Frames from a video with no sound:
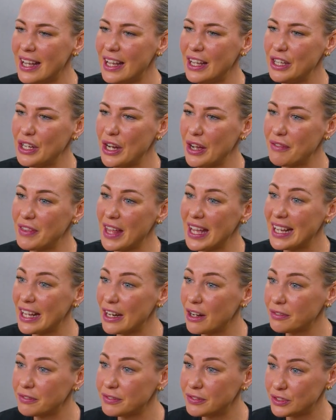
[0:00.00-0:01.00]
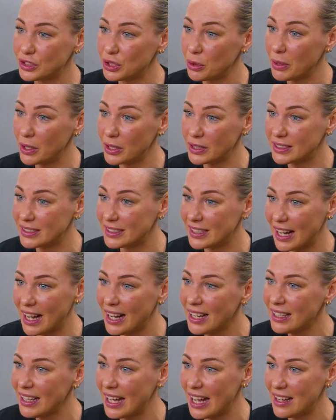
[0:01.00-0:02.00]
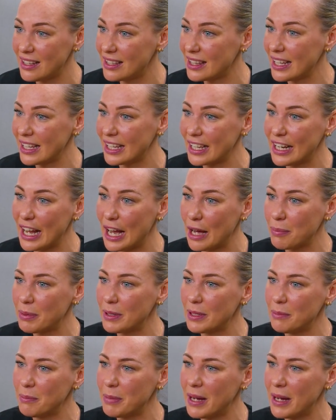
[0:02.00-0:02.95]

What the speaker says: if they get off to a good start, anything can happen.